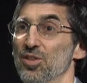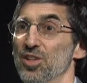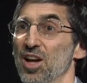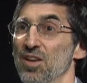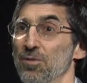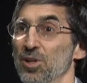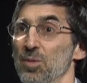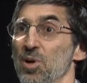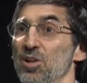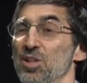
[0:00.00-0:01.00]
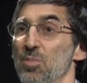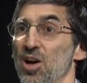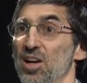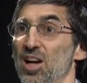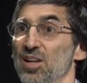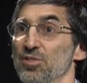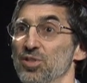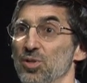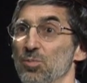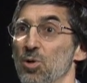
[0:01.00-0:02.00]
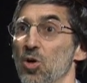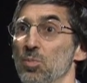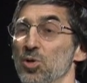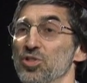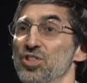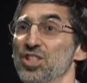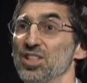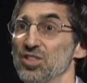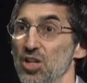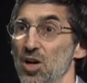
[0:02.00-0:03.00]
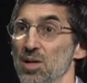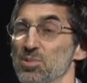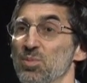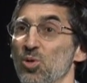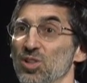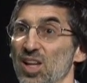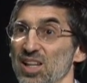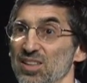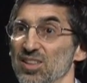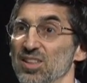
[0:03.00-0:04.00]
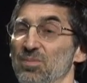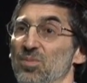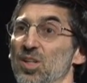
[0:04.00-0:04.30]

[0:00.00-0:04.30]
The African American Meyerhoffs were almost six times more likely